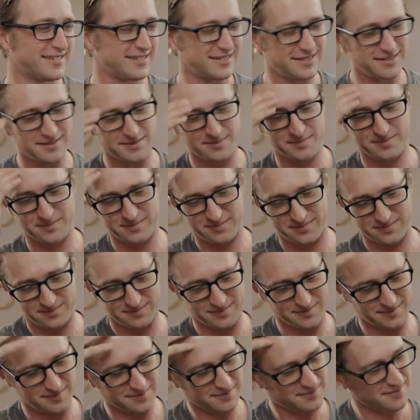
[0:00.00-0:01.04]

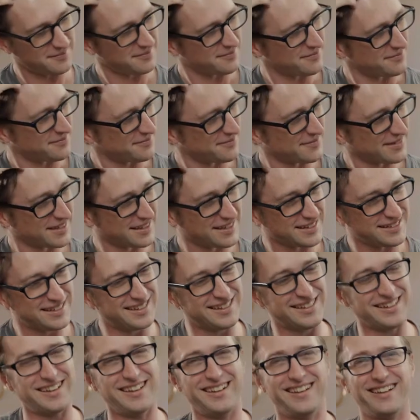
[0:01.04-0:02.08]

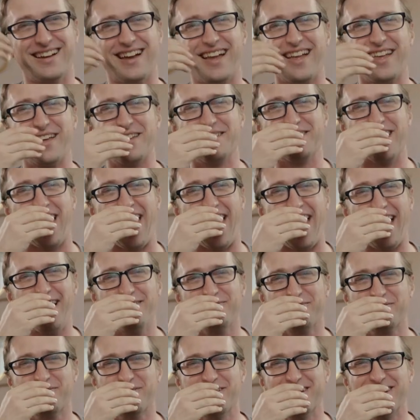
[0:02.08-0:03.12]

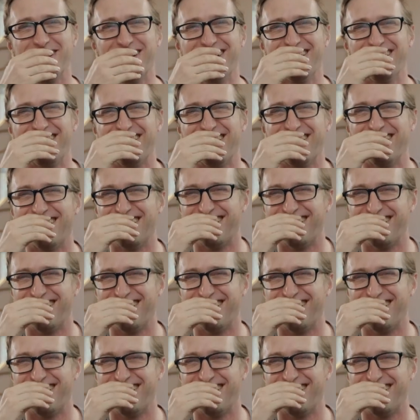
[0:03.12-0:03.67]
(not speaking)